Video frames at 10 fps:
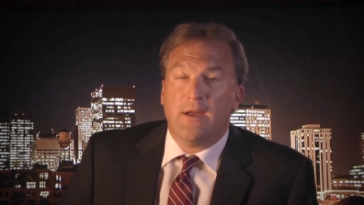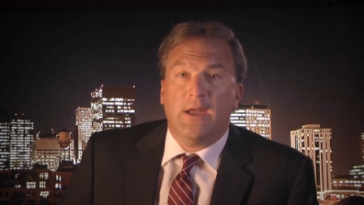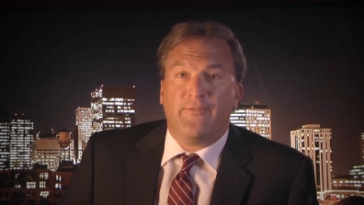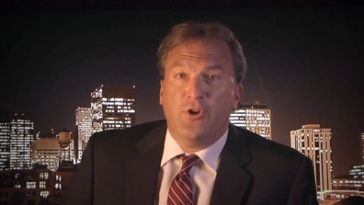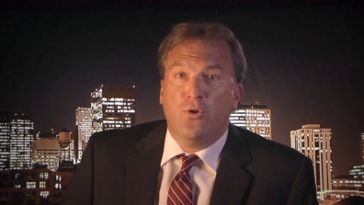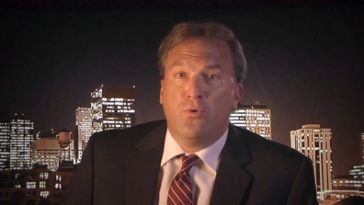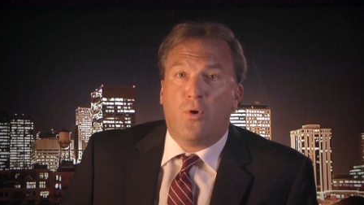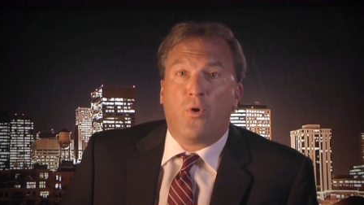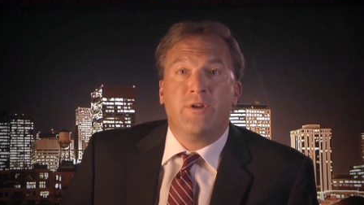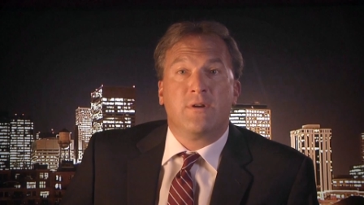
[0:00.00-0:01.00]
If you
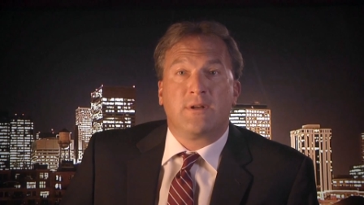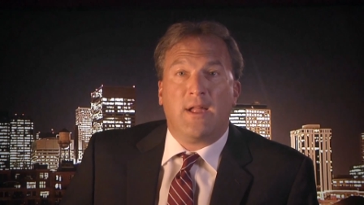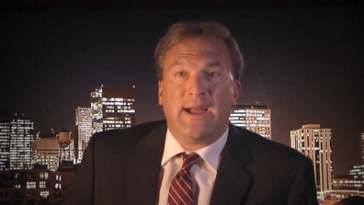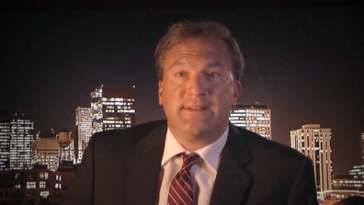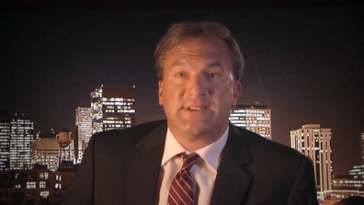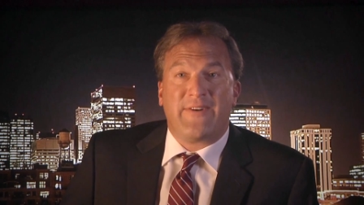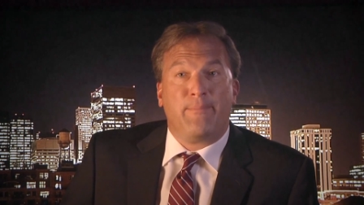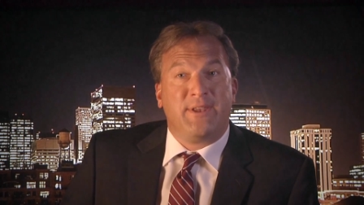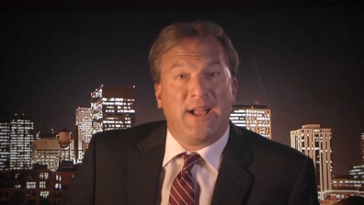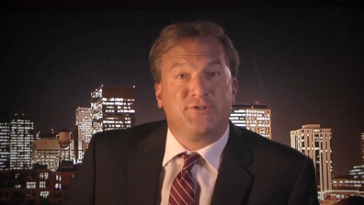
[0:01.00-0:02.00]
or your clients have a
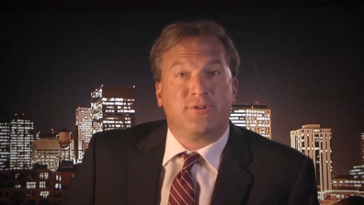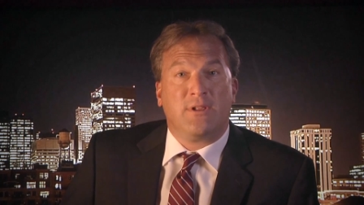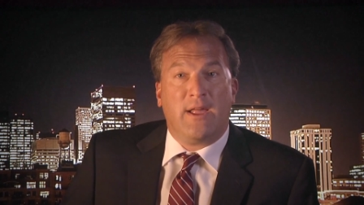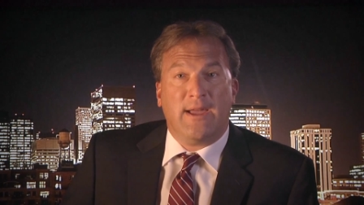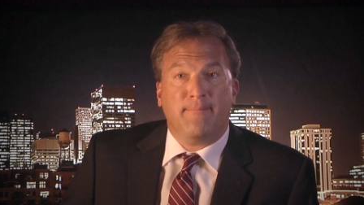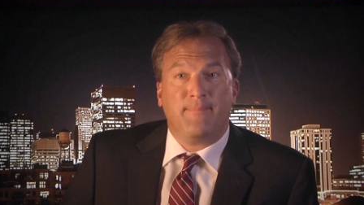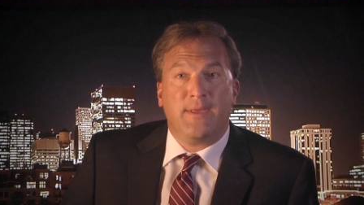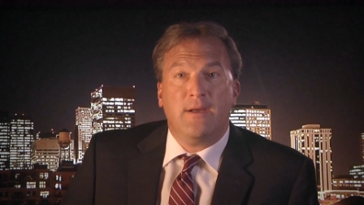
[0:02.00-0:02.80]
potential claim,